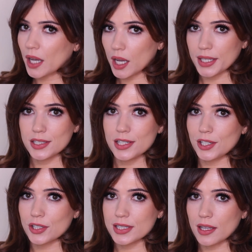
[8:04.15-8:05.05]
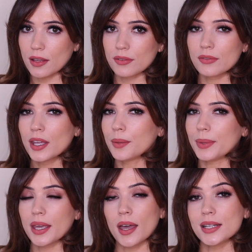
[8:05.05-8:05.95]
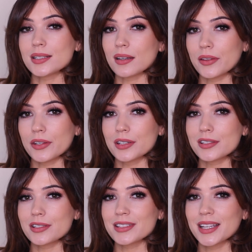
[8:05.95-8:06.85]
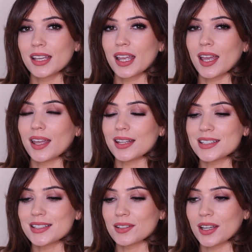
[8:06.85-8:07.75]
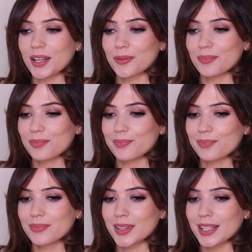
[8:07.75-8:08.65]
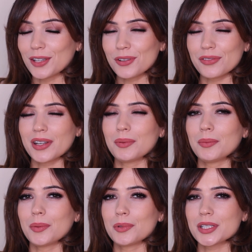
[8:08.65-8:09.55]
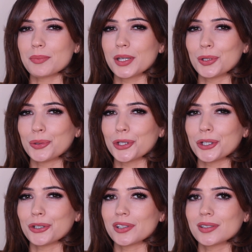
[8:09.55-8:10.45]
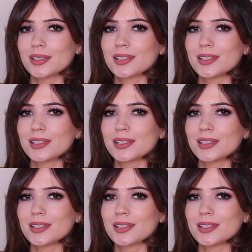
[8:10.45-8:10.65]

kind to yourself, be kind to others, and um, give your family members a big old hug.